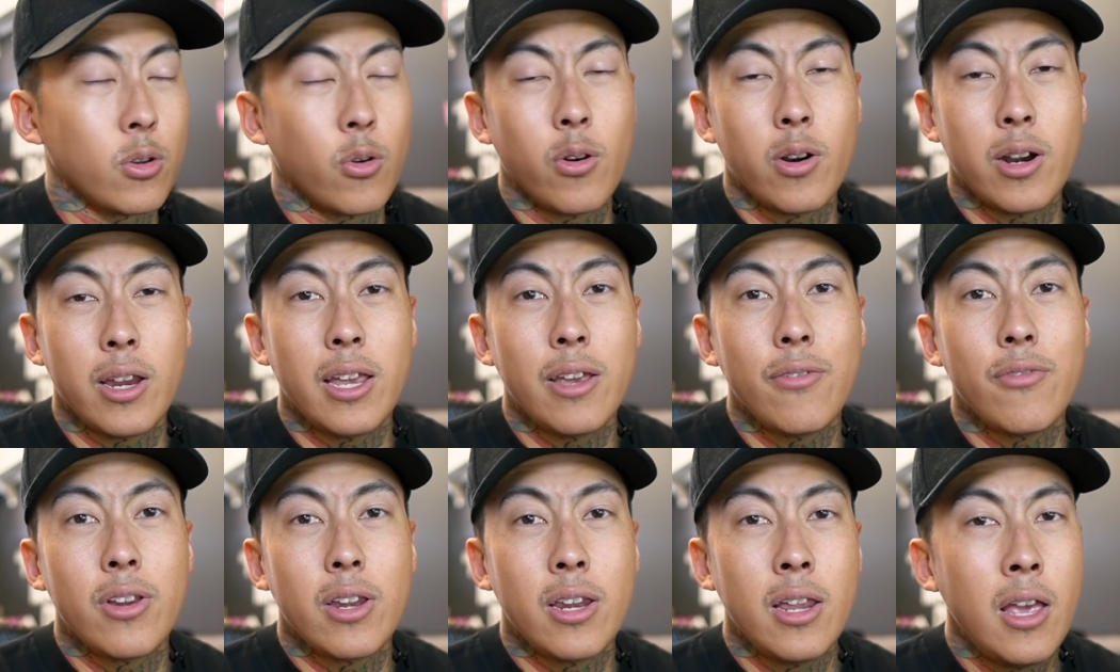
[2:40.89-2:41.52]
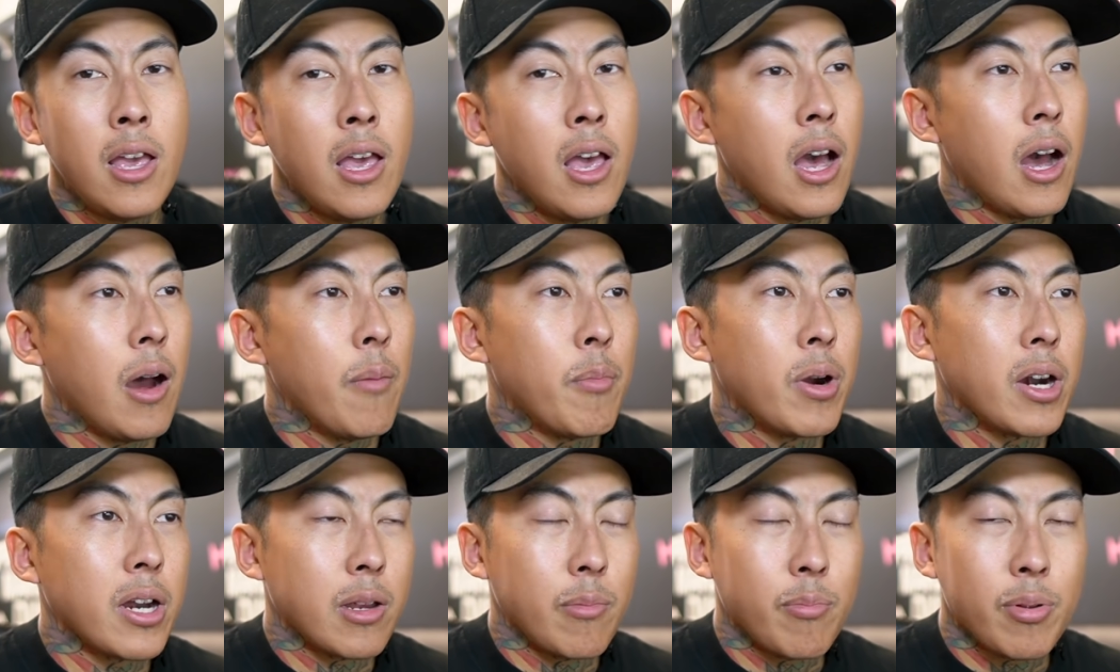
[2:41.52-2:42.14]
or even a
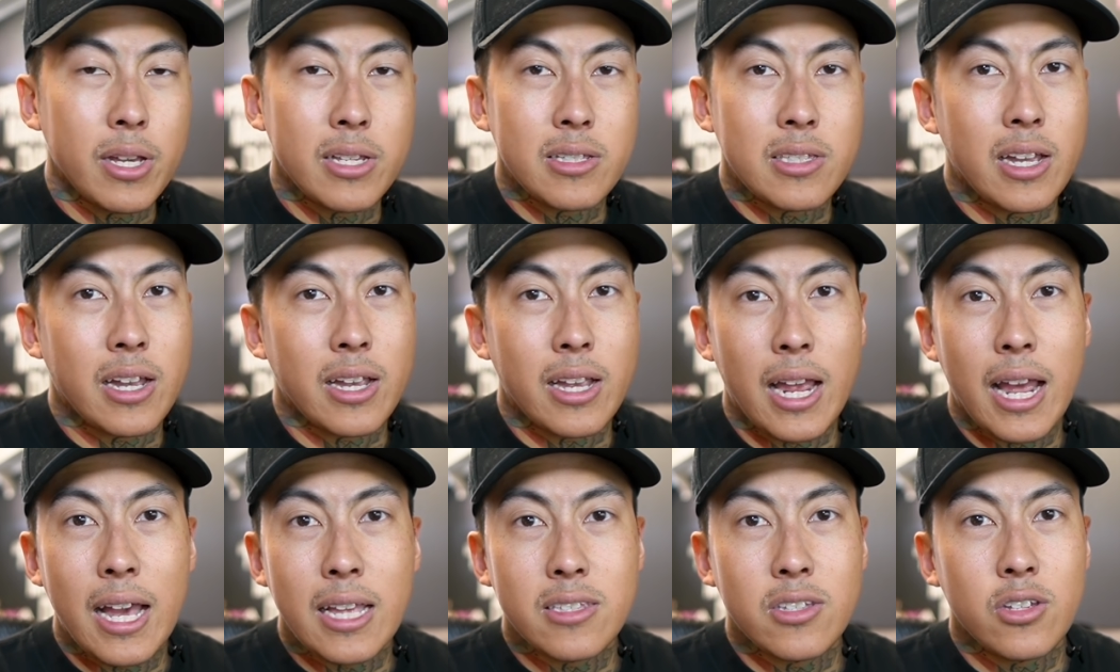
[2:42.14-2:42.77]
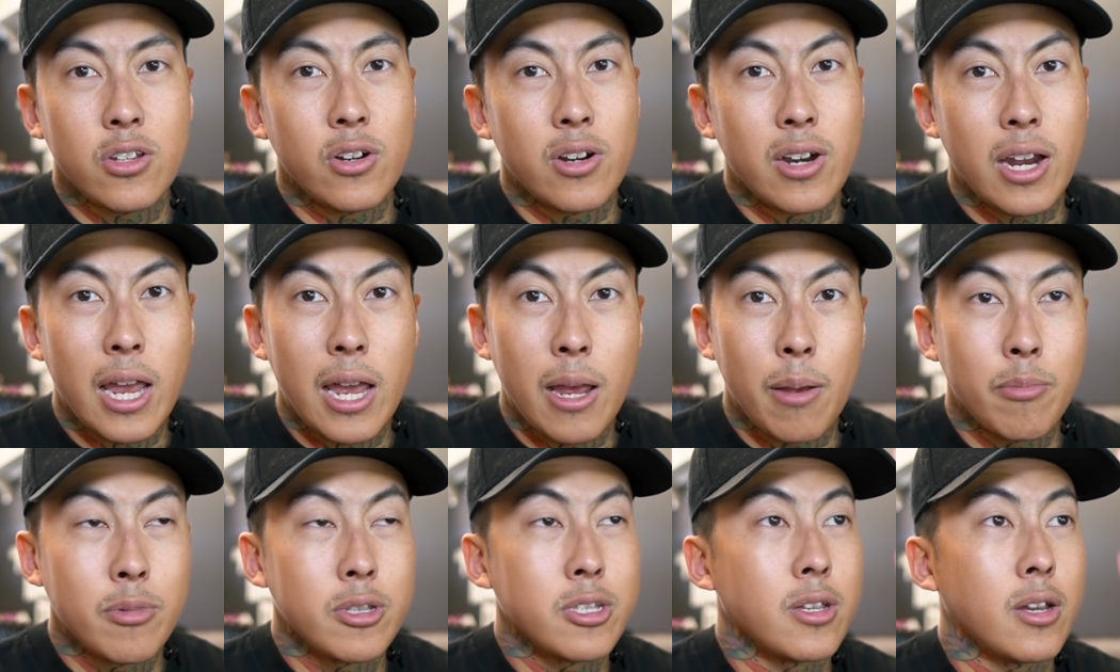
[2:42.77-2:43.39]
marketplace like Etsy or
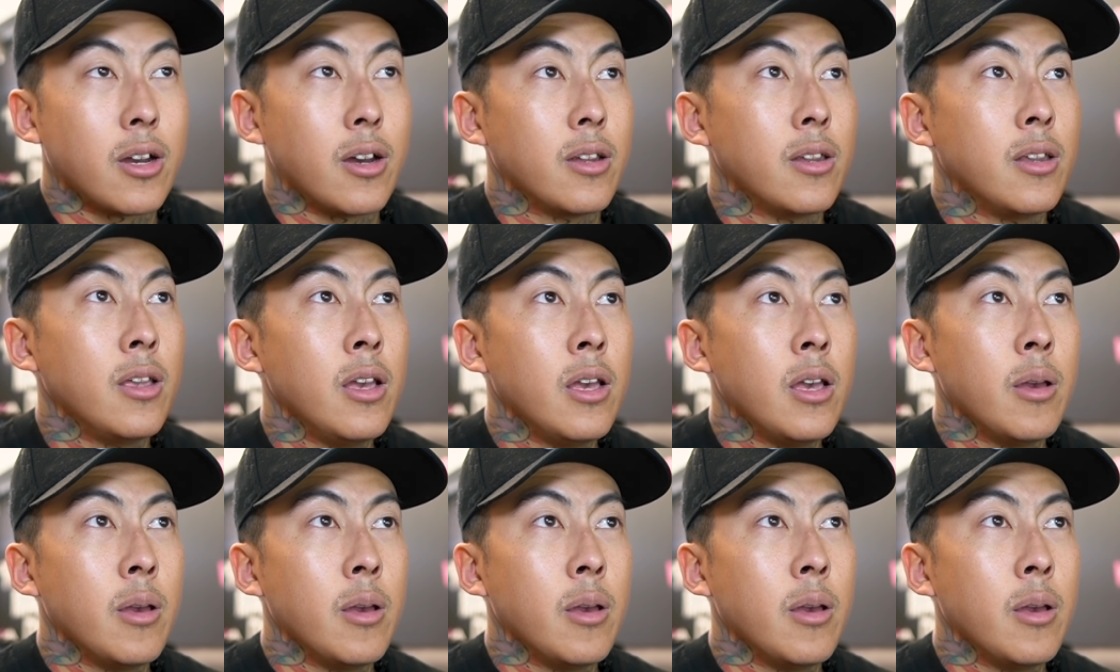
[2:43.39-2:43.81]
Amazon,